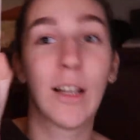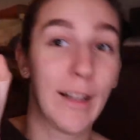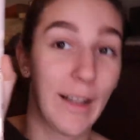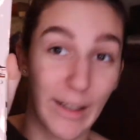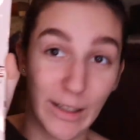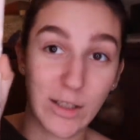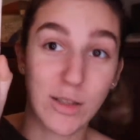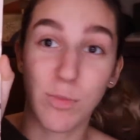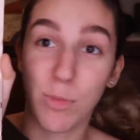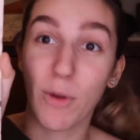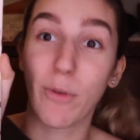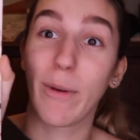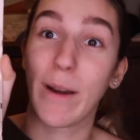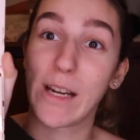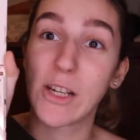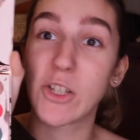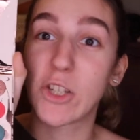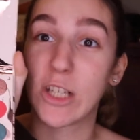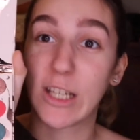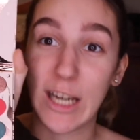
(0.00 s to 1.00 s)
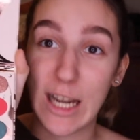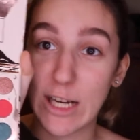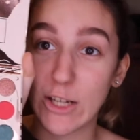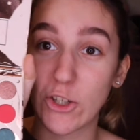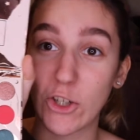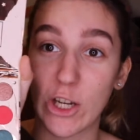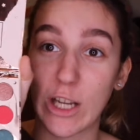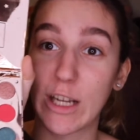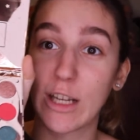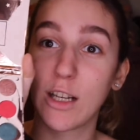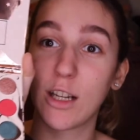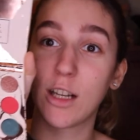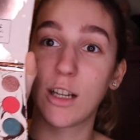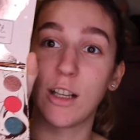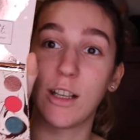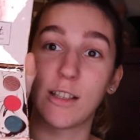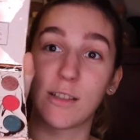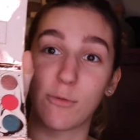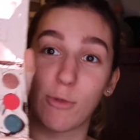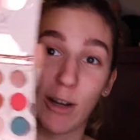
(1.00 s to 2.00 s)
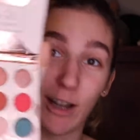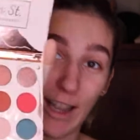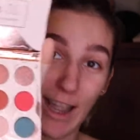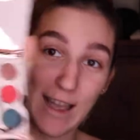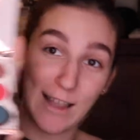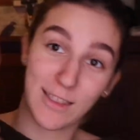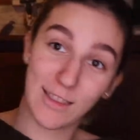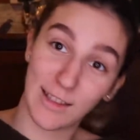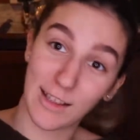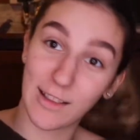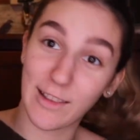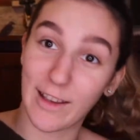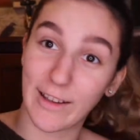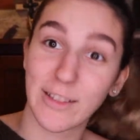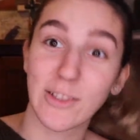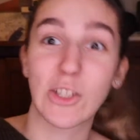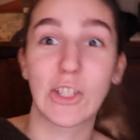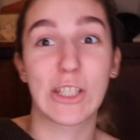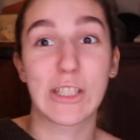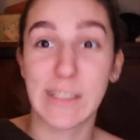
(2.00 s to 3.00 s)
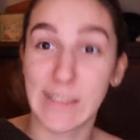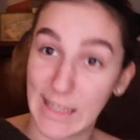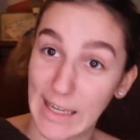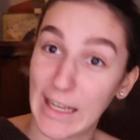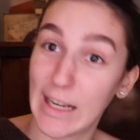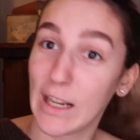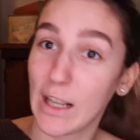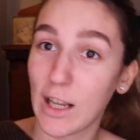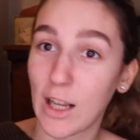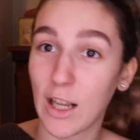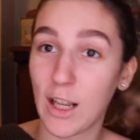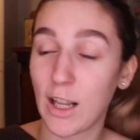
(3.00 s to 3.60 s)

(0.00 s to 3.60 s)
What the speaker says: Inspiration Nation is what KathleenLights just did.